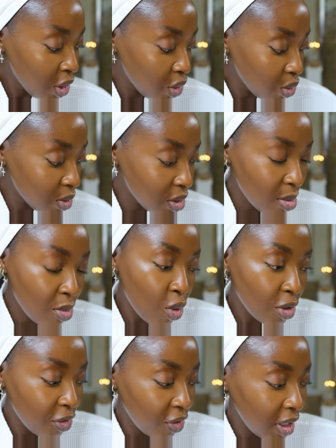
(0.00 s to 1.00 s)
use the
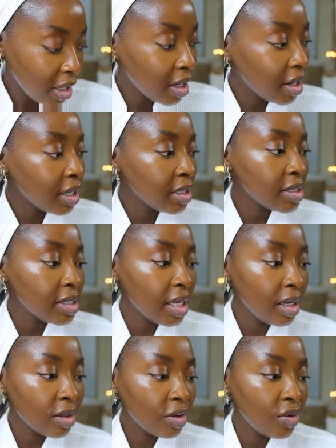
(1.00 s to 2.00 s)
Morphe
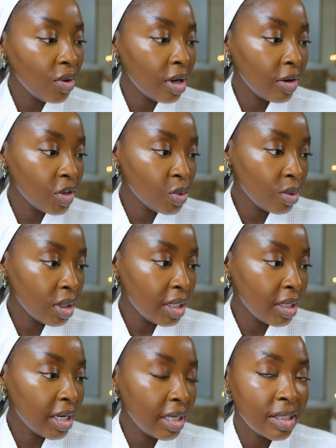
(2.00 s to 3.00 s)
concealer, the full coverage page one in
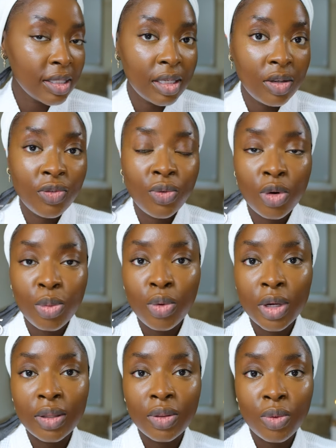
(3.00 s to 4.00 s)
the color
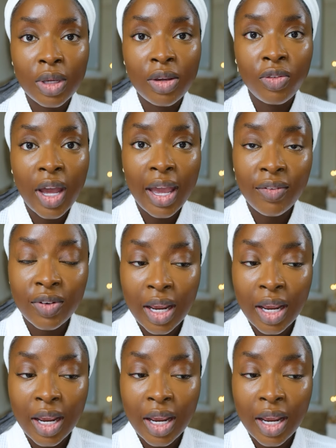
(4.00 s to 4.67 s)
C4.35.